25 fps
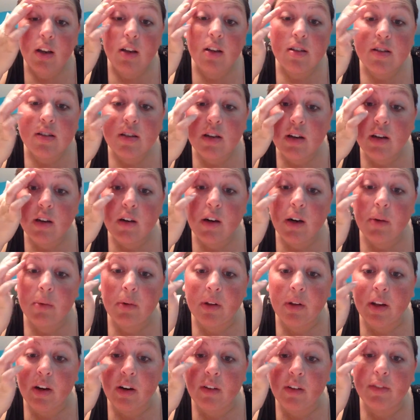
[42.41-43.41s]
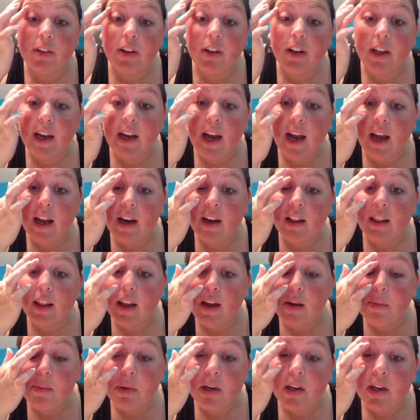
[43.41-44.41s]
So I really don't feel like hiding
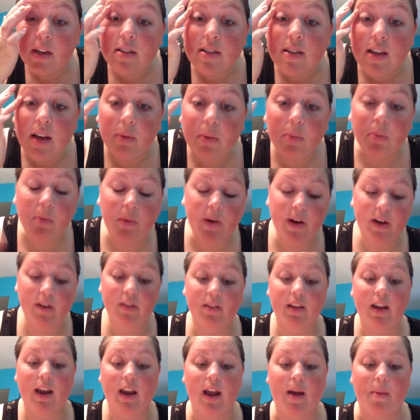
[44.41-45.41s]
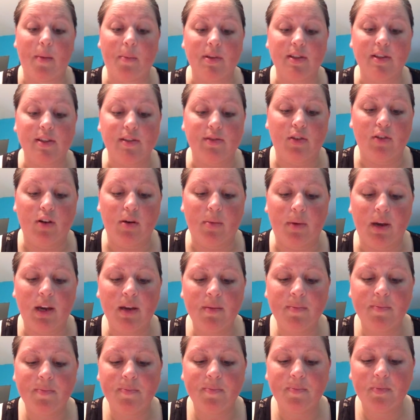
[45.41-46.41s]
that because it rarely happens for
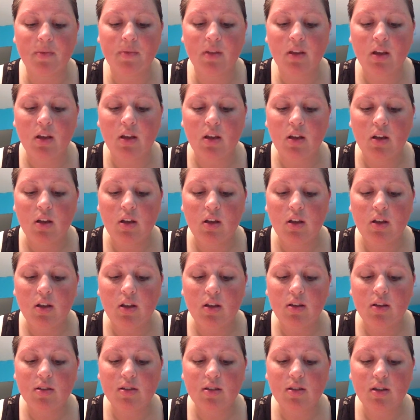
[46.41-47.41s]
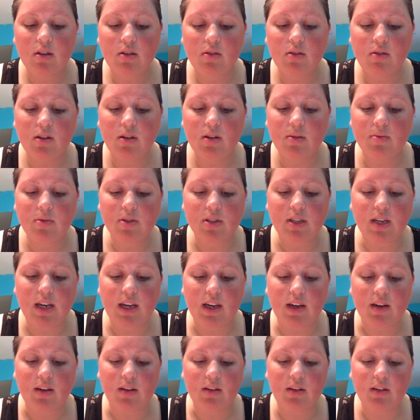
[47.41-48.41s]
me. So I'm just
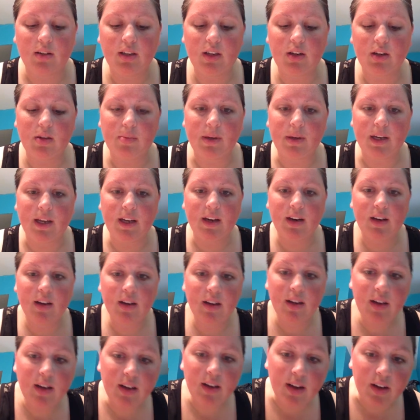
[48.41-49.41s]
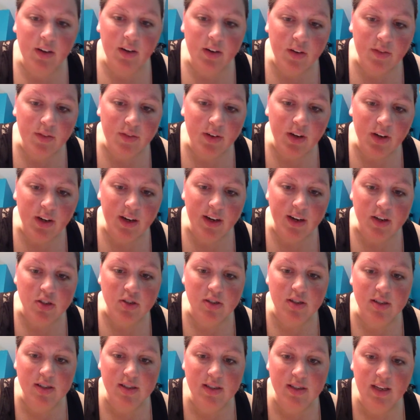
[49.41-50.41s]
taking a little bit, I don't know if you can
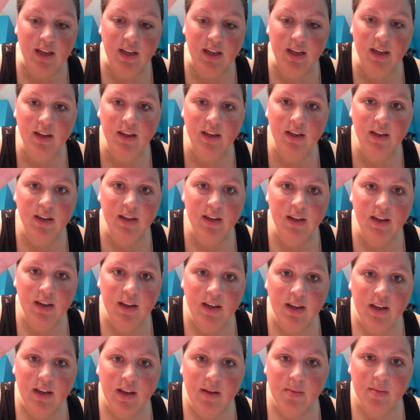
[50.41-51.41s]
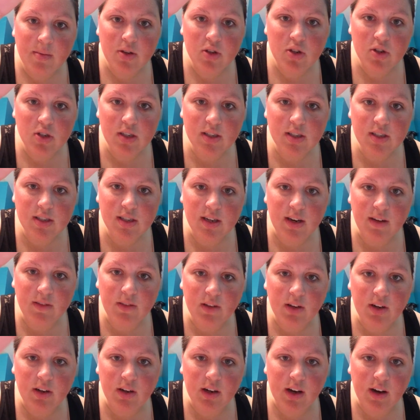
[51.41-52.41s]
actually see, but just enough
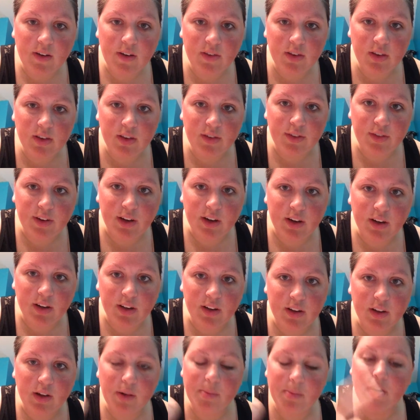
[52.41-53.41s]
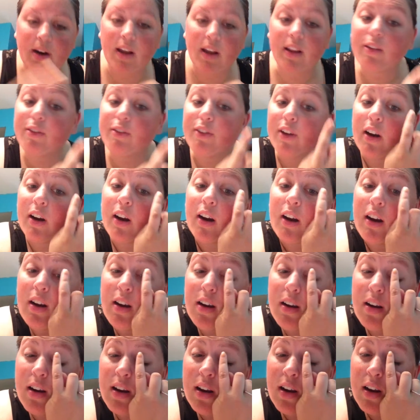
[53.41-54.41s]
there to cover the a little bit on the finger.
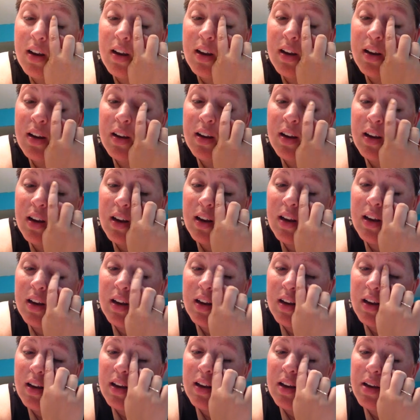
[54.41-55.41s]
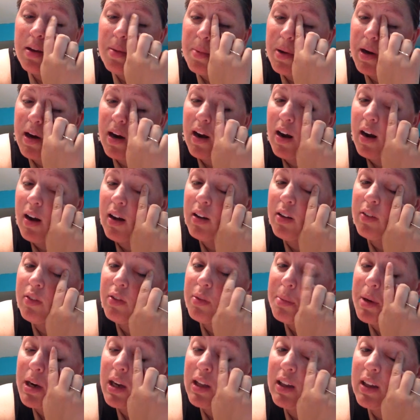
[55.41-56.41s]
Put it all
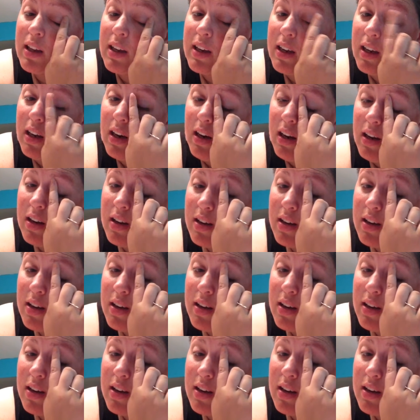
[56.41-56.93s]
over my lid.